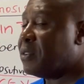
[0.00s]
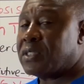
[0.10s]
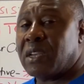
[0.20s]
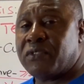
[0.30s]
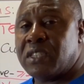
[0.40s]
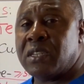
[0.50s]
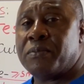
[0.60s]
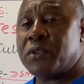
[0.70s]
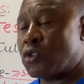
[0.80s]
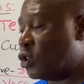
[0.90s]
safety
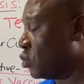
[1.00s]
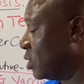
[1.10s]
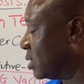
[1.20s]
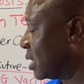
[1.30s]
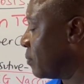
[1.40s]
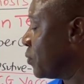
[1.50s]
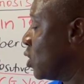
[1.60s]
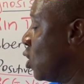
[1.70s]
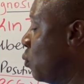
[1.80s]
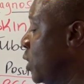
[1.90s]
precaution is that
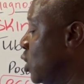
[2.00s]
we